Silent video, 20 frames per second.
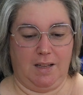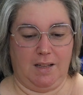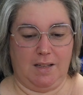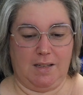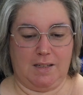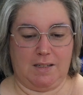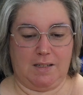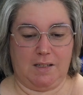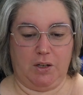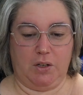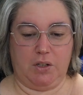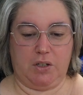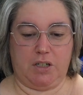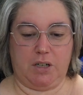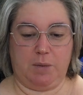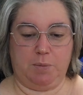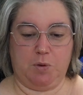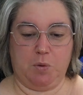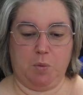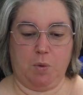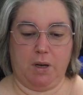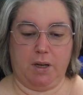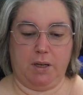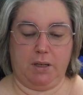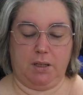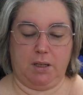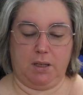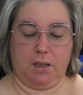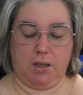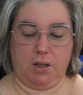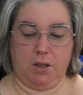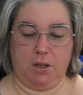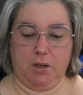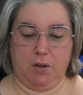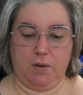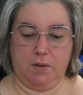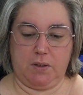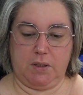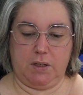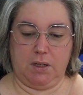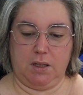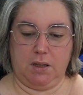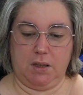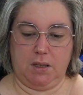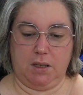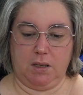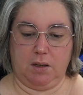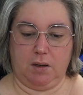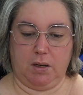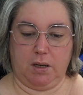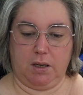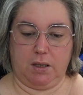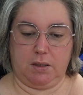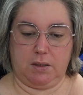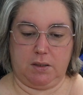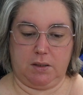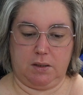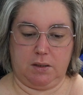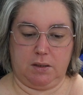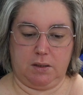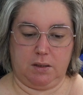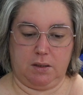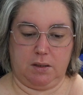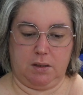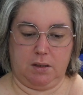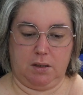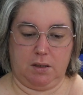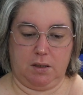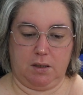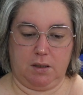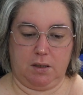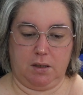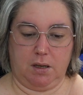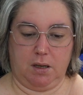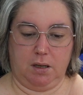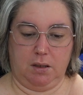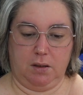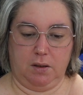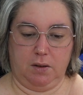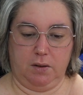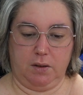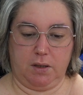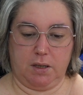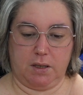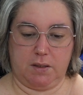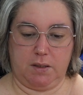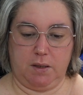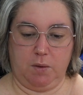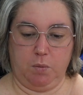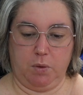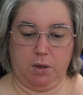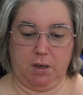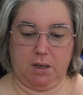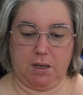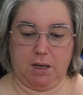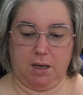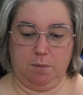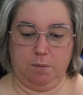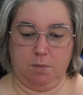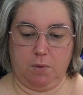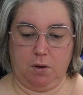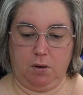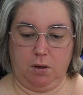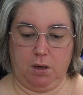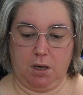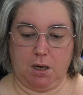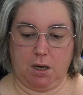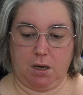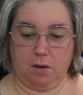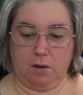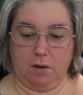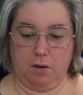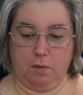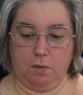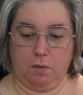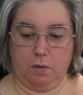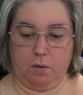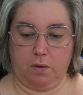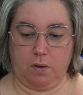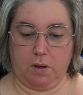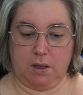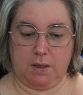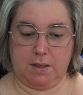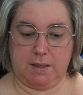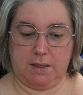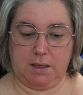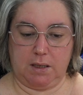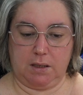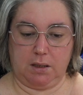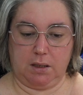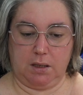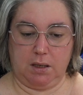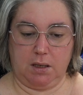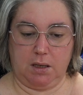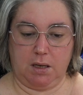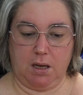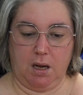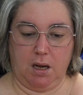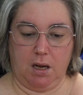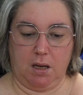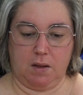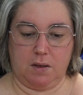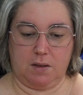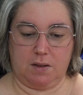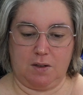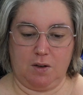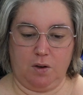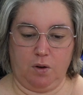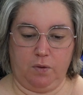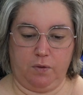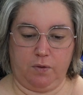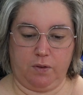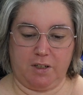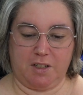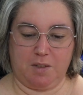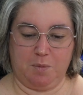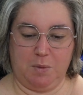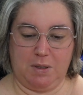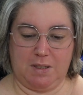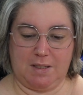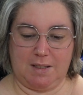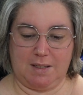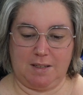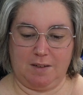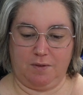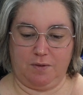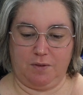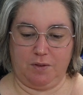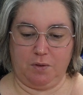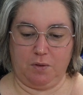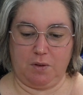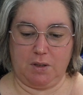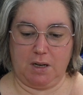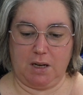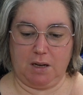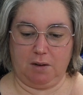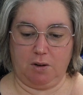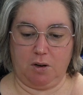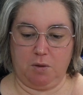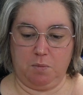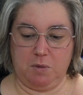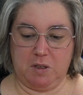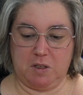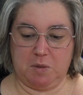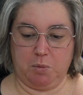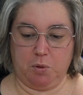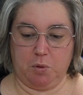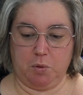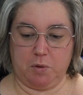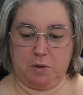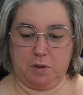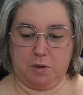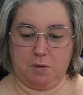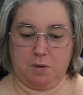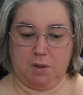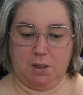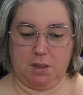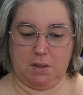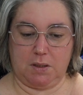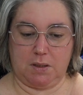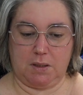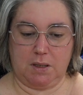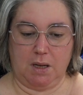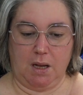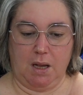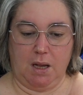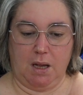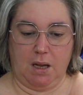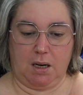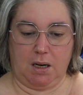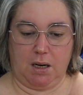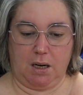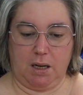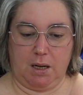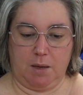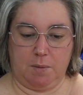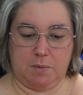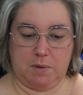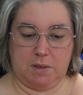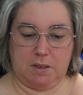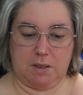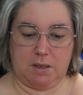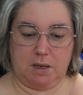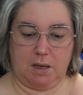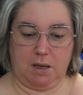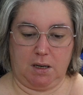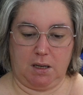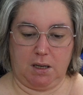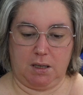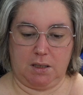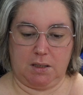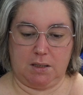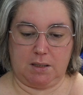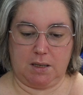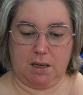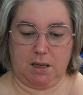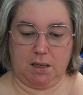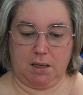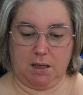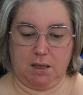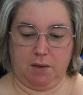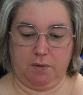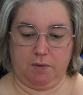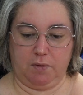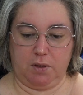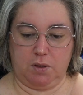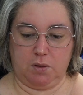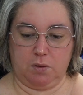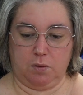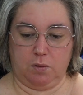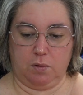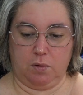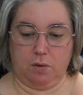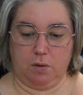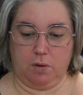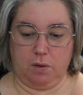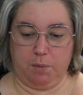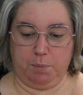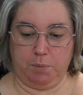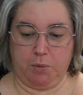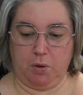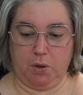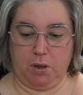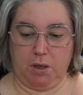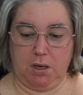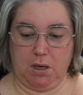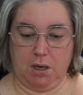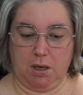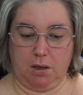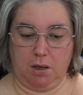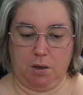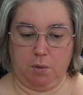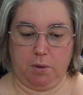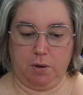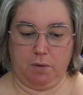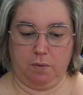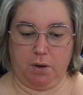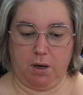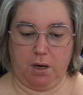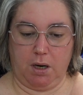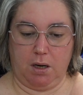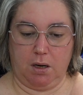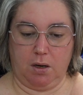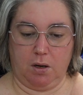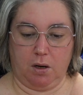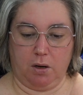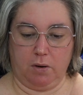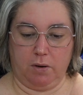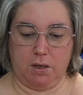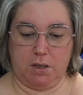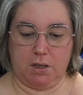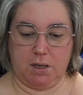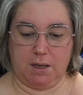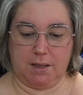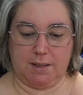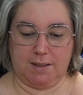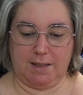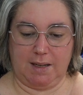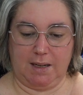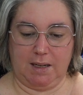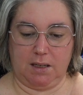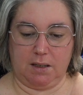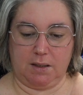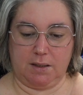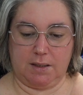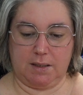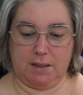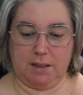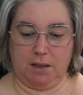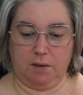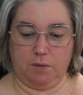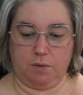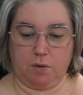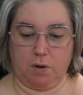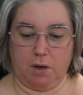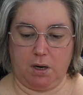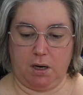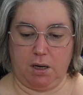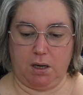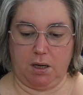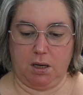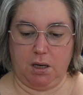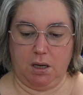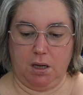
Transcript: So, Chapter 1, Ghost in the Night. A low gusting wind came moaning out of the north, unsettling the snow-flecked mist that filled the narrow Missport streets. Lamps and lanterns hung at every door, burning yellow and red and orange against the endless sea of grey.